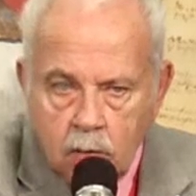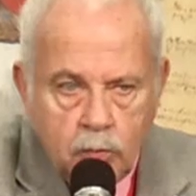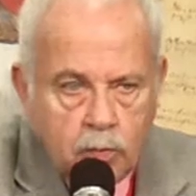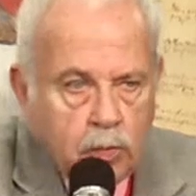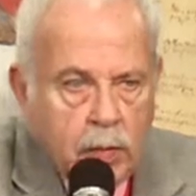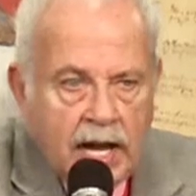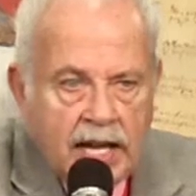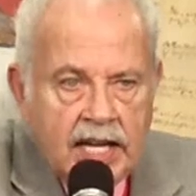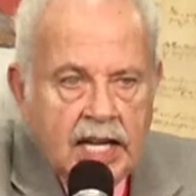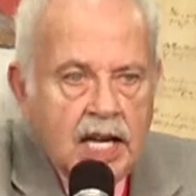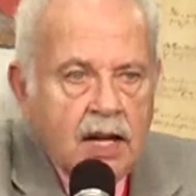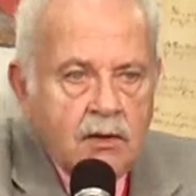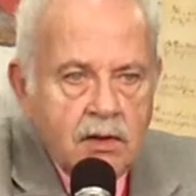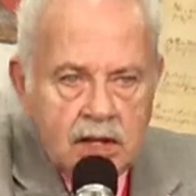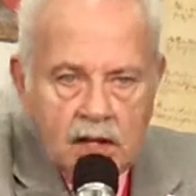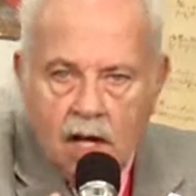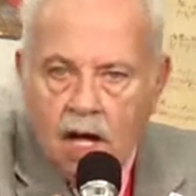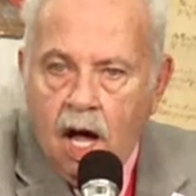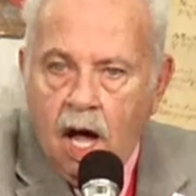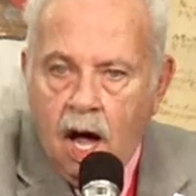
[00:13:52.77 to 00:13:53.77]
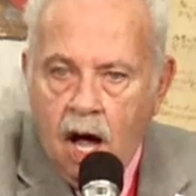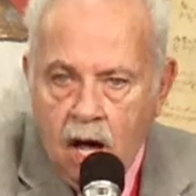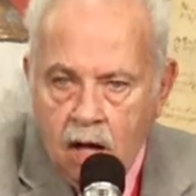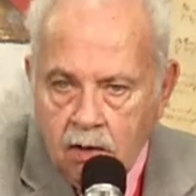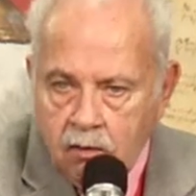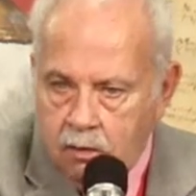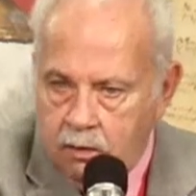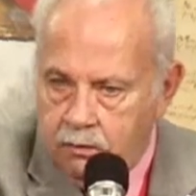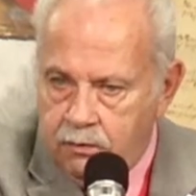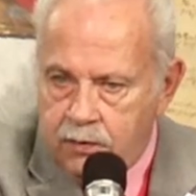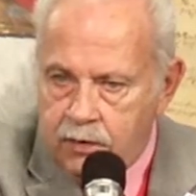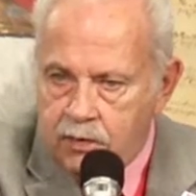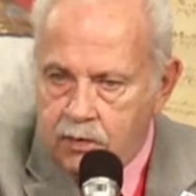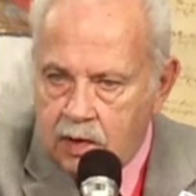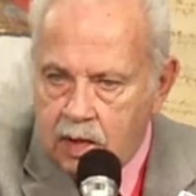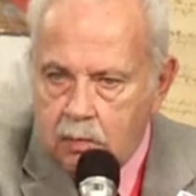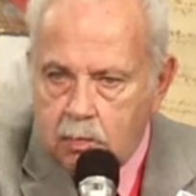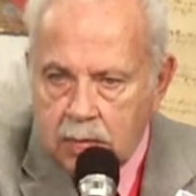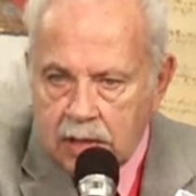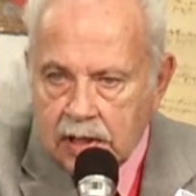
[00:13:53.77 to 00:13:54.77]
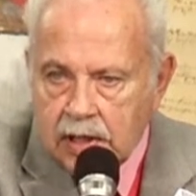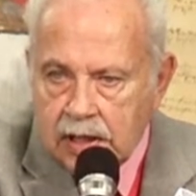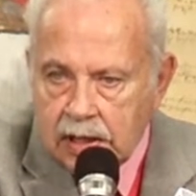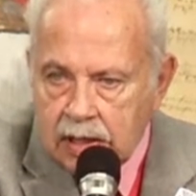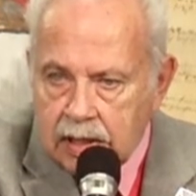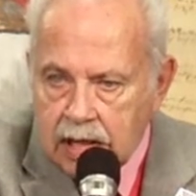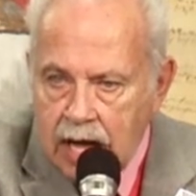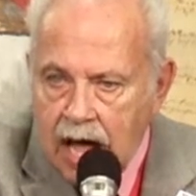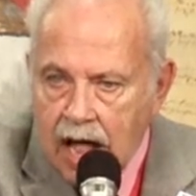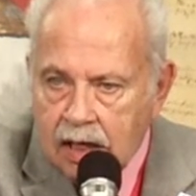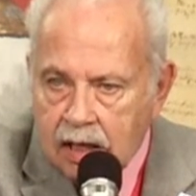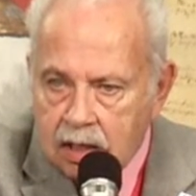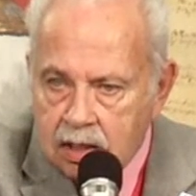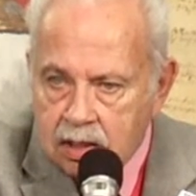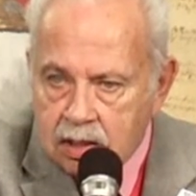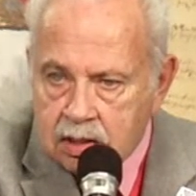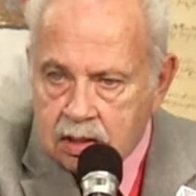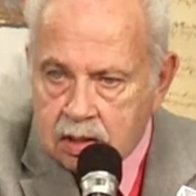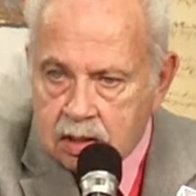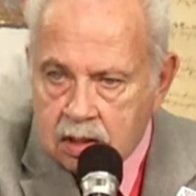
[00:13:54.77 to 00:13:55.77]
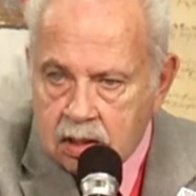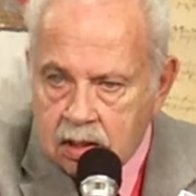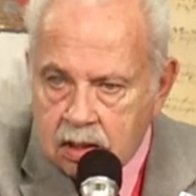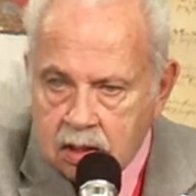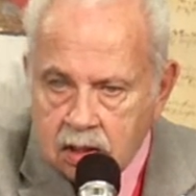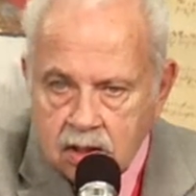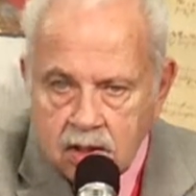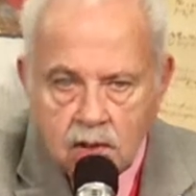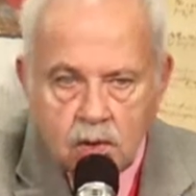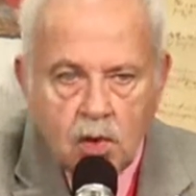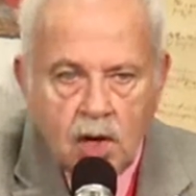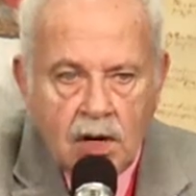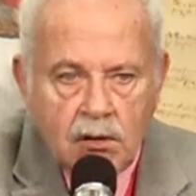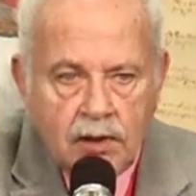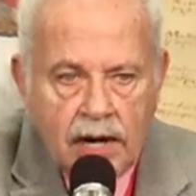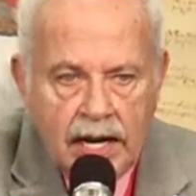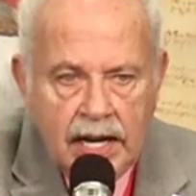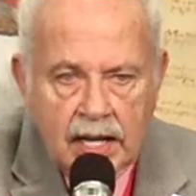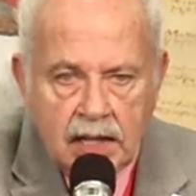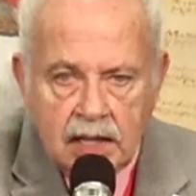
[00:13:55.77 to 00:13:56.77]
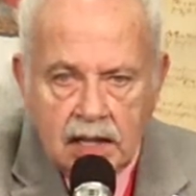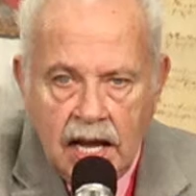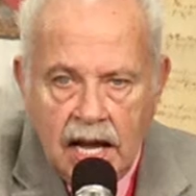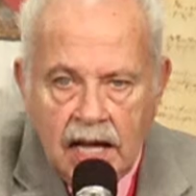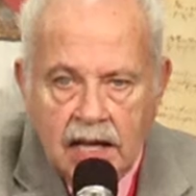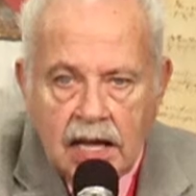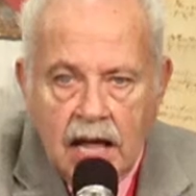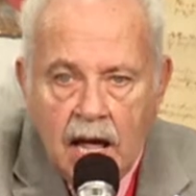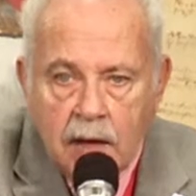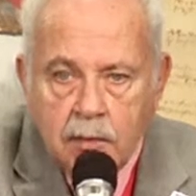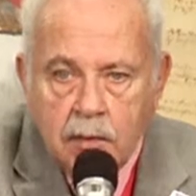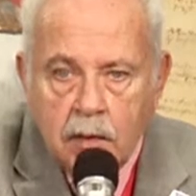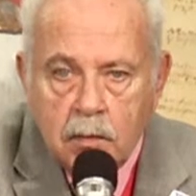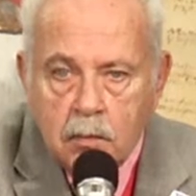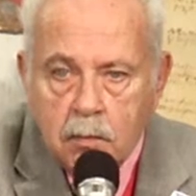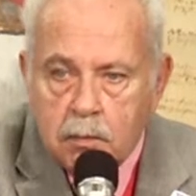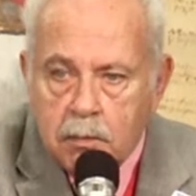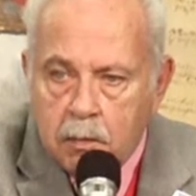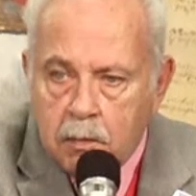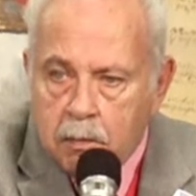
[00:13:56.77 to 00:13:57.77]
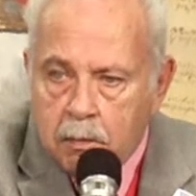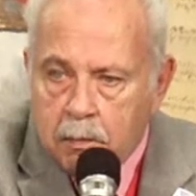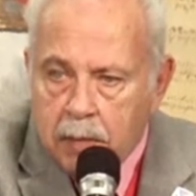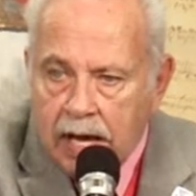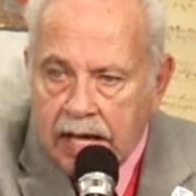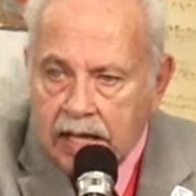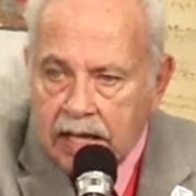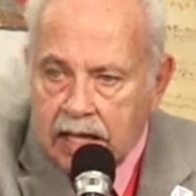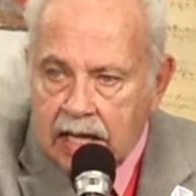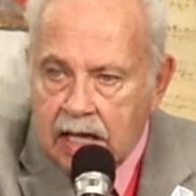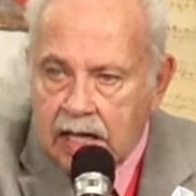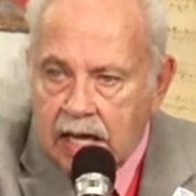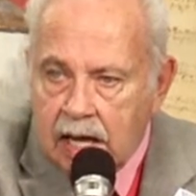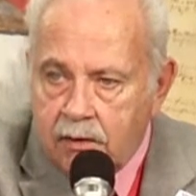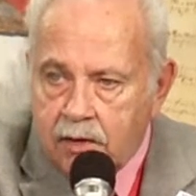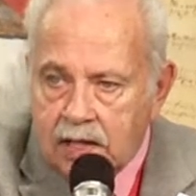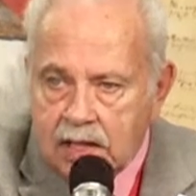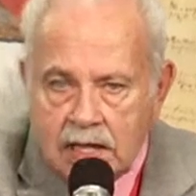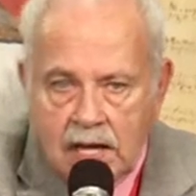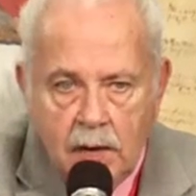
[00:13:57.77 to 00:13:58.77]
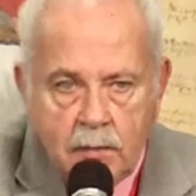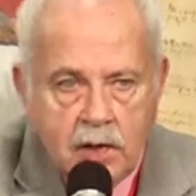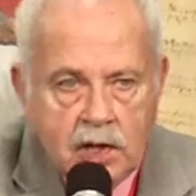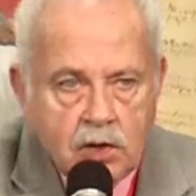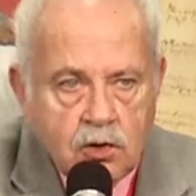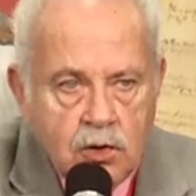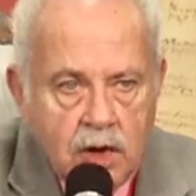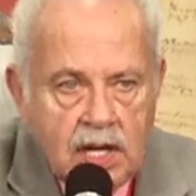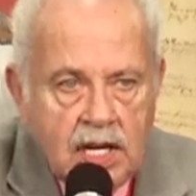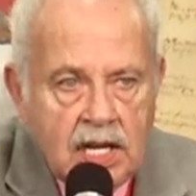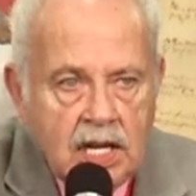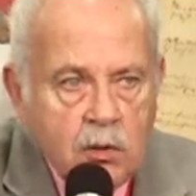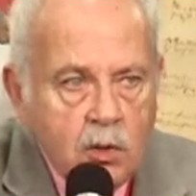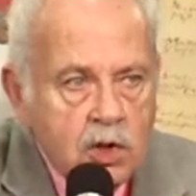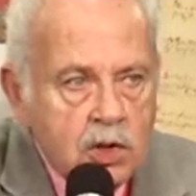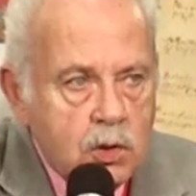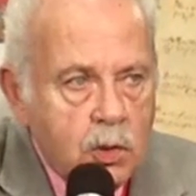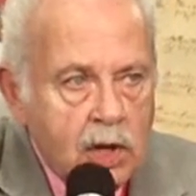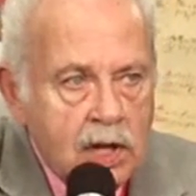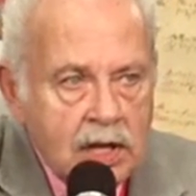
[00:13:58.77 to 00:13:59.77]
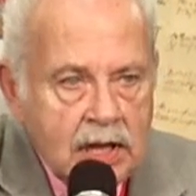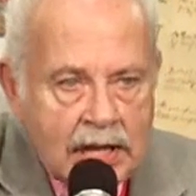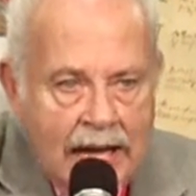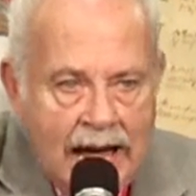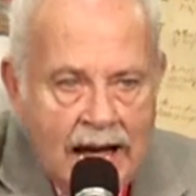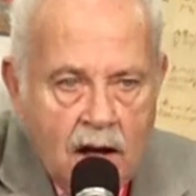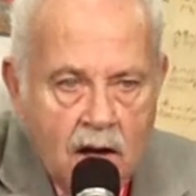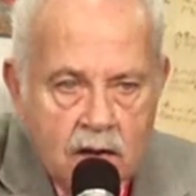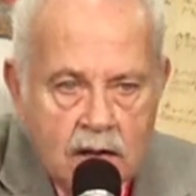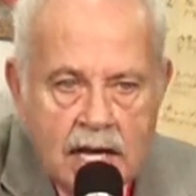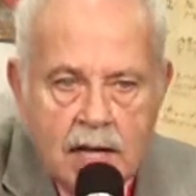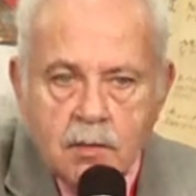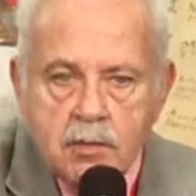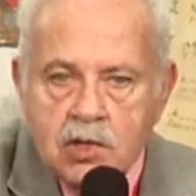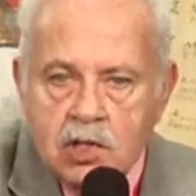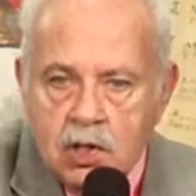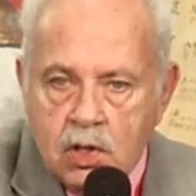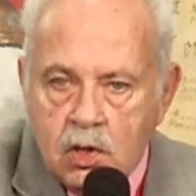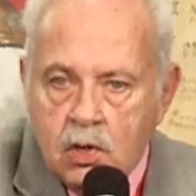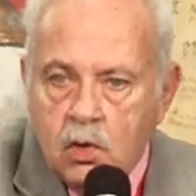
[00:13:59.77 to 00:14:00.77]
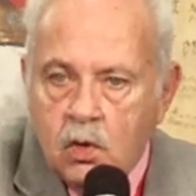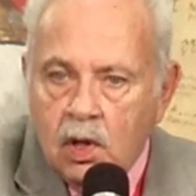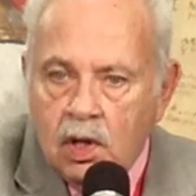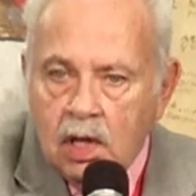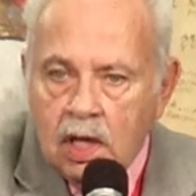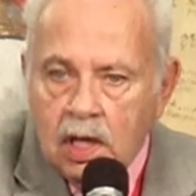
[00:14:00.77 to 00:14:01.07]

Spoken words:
by giving $150 billion to Iran, and by giving them a treaty which will allow them to